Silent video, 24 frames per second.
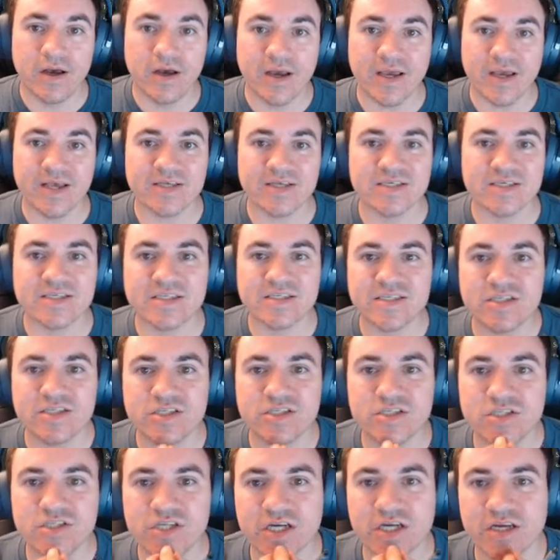I guess
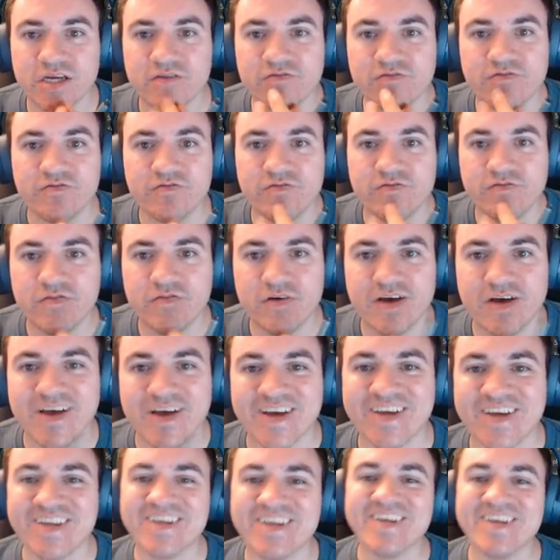chicken
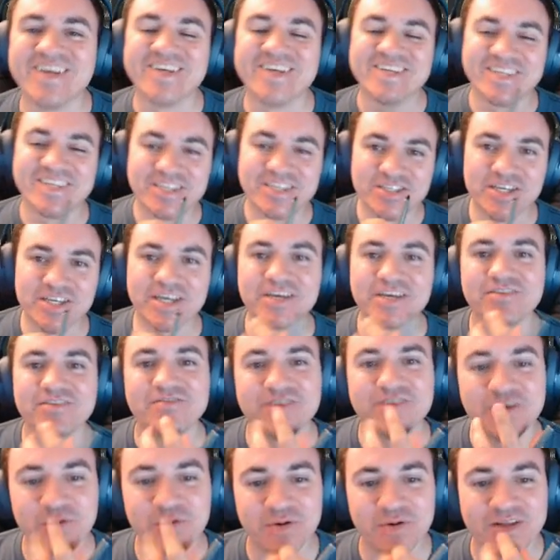chicken
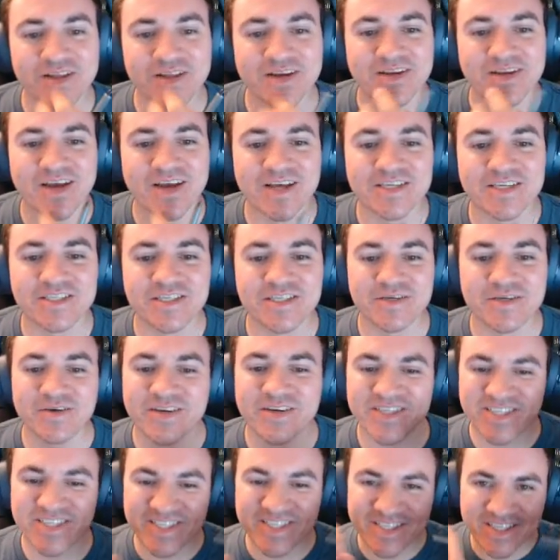foot would look nice too
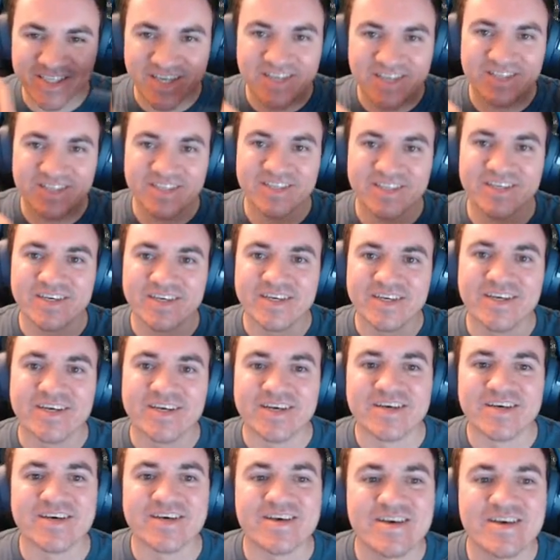because it's got the
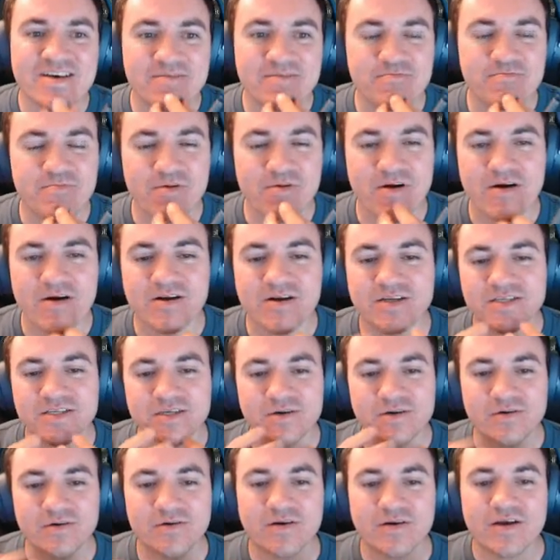prongs,
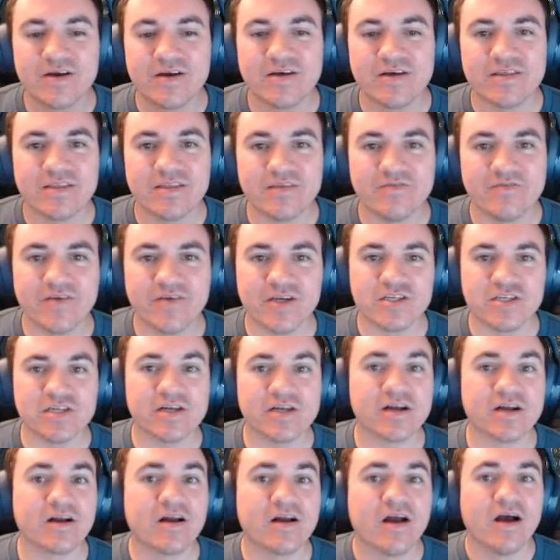so the facial
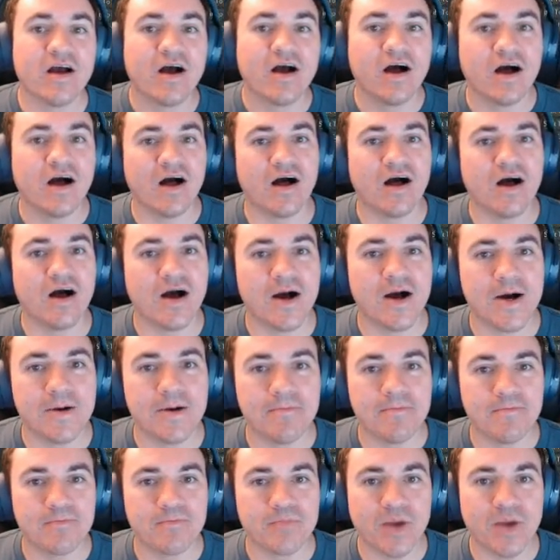hair.
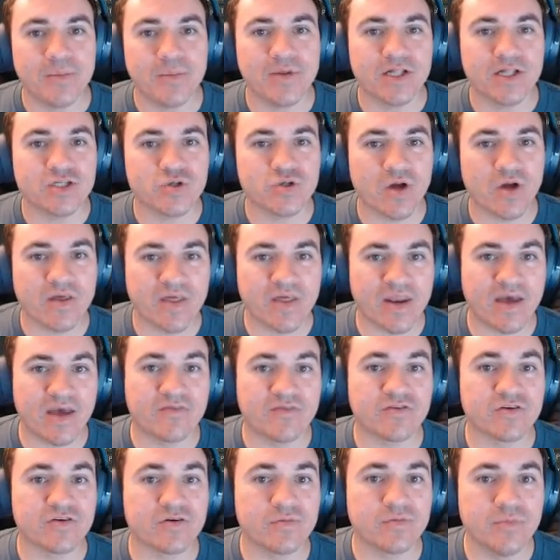Maybe I'll try that
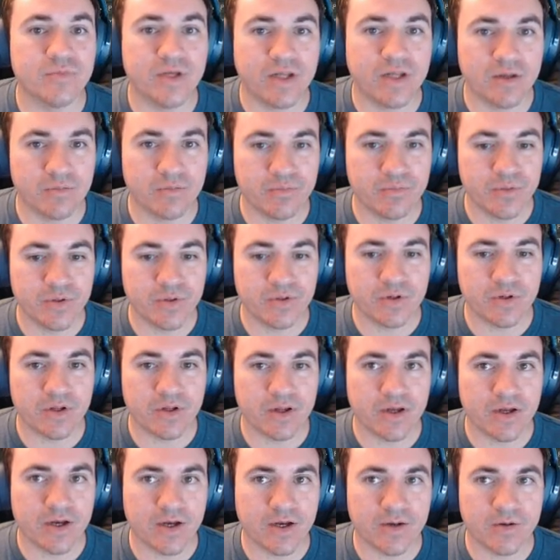after medium boot.
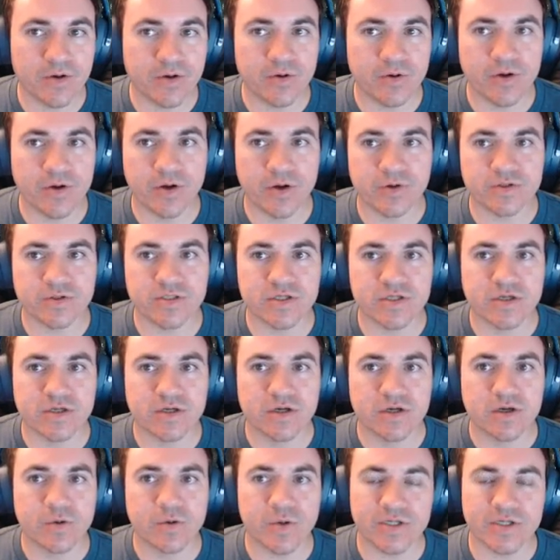Who knows?
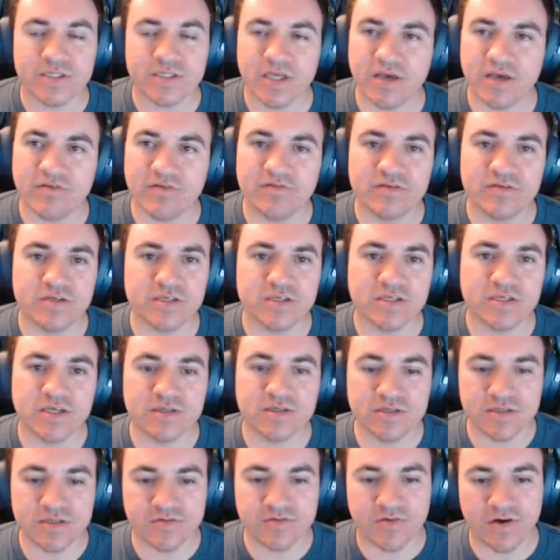Quick save, just
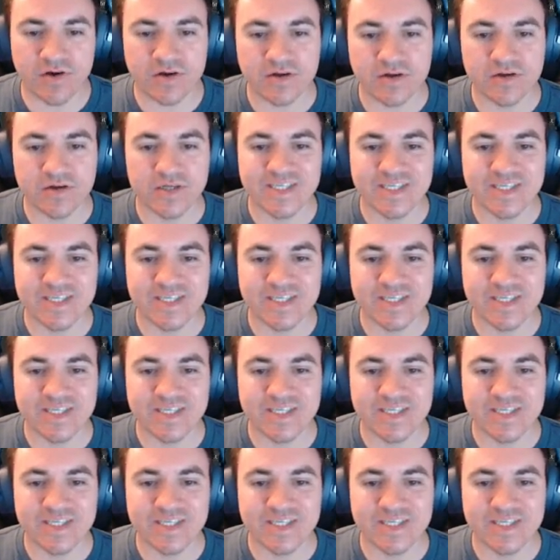because it's fun.